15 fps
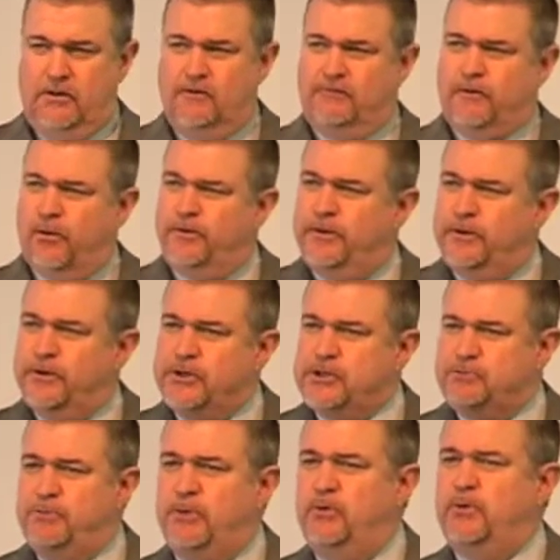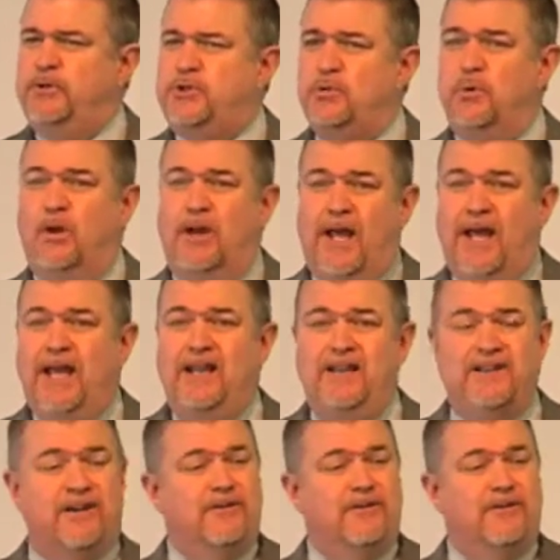for their spiritual and